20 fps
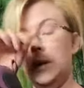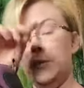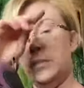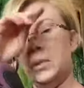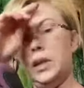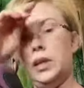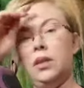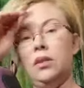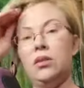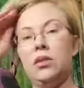
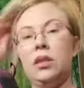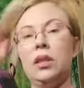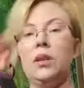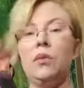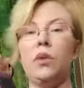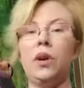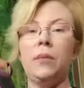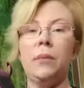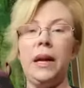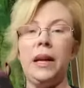But I usually
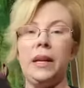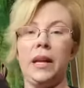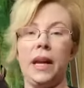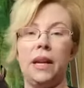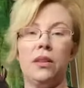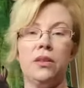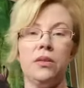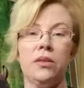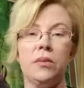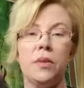wear my
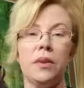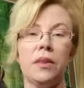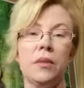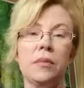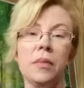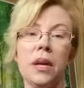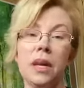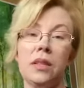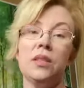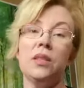gaiters with
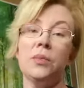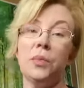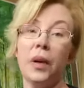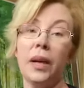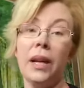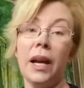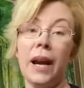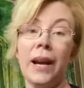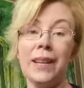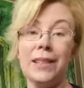them, and
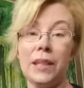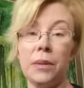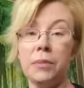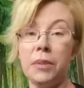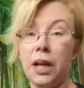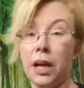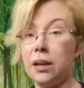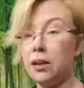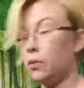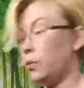spring hikes, I'm
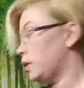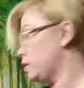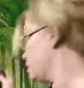gonna wear